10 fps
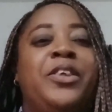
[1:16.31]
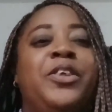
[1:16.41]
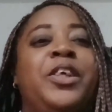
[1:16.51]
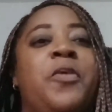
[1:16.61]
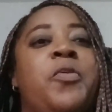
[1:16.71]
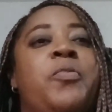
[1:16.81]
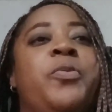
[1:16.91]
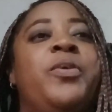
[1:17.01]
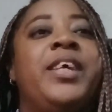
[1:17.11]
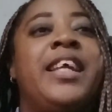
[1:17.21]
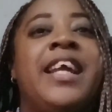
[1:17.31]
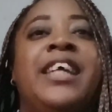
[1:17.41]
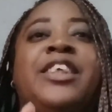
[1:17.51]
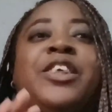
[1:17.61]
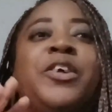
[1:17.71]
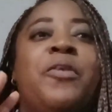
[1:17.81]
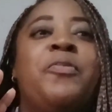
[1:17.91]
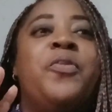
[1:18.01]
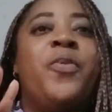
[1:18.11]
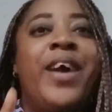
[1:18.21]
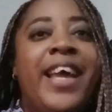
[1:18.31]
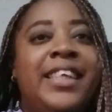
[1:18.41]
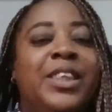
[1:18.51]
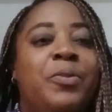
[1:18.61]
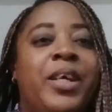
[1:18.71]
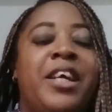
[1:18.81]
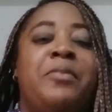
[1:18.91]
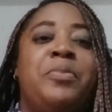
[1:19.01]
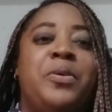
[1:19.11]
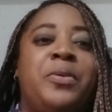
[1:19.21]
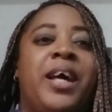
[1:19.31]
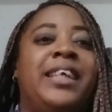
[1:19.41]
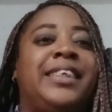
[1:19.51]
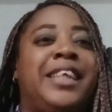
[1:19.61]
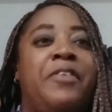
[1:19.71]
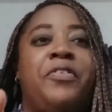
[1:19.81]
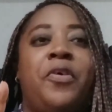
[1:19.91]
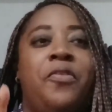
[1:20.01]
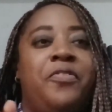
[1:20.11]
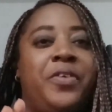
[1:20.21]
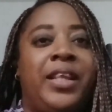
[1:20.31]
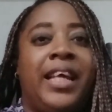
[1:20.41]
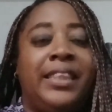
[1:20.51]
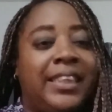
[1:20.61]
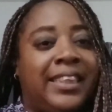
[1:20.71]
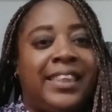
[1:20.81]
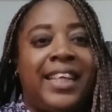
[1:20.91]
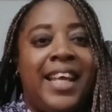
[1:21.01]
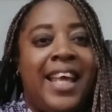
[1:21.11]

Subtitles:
Today we'll be looking at some ways we can build our self-confidence.